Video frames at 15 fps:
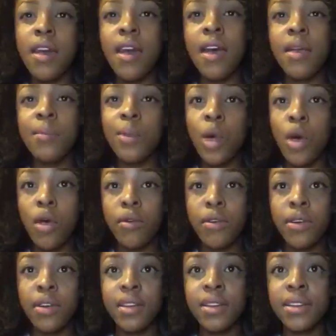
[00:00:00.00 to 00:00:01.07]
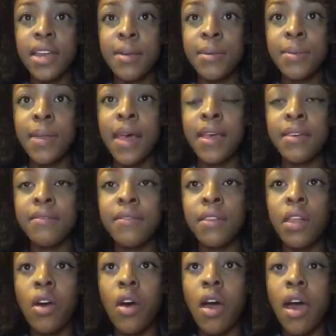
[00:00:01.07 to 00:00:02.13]
I'm Laura and I'm applying for
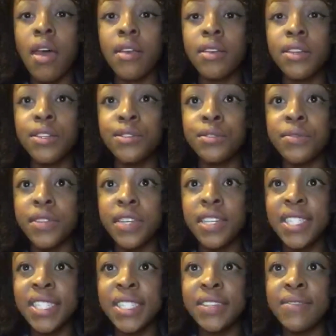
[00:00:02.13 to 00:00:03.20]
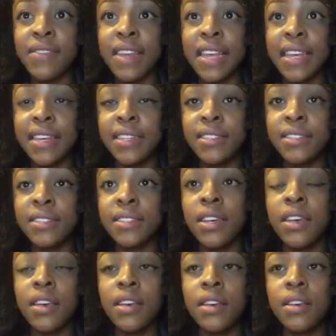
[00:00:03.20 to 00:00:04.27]
law at University of Leeds,
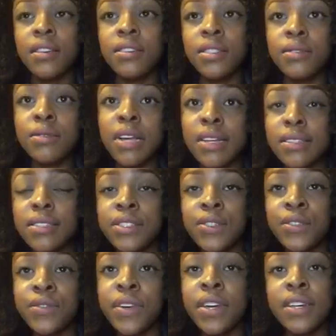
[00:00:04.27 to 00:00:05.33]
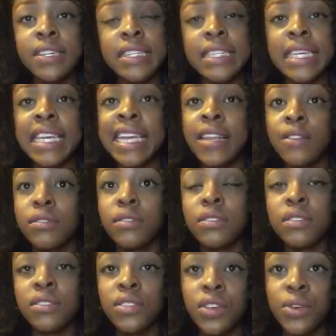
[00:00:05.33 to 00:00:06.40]
Newcastle University,
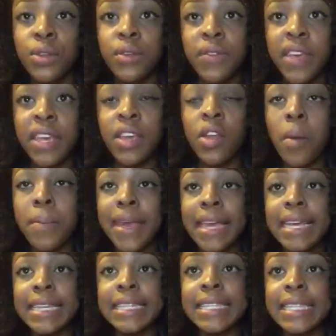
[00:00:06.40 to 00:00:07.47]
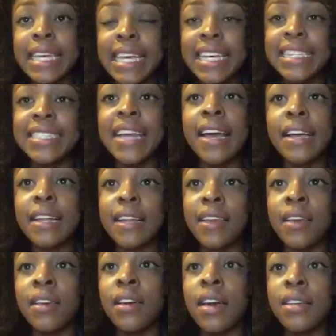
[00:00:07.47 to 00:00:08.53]
London School of Economics, East
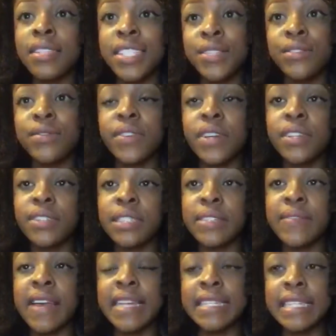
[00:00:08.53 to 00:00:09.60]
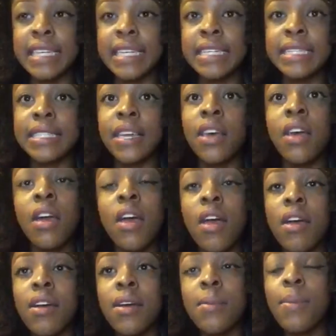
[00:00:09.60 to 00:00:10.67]
Anglia and University of Essex.
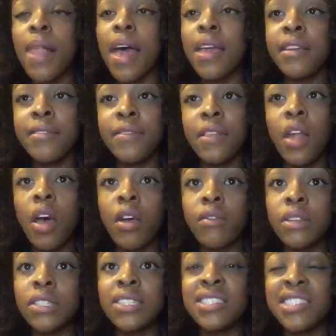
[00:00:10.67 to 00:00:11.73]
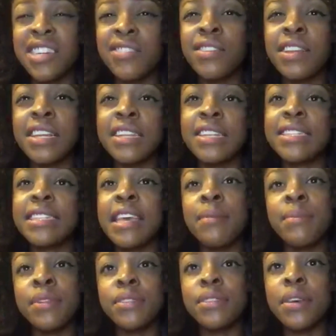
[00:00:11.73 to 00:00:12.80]
Applying for law is generally the
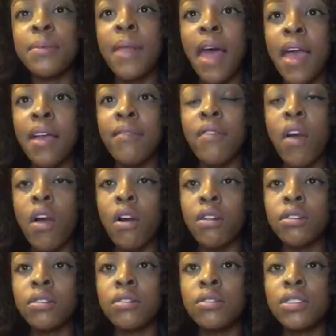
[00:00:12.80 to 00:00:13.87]
same as applying for all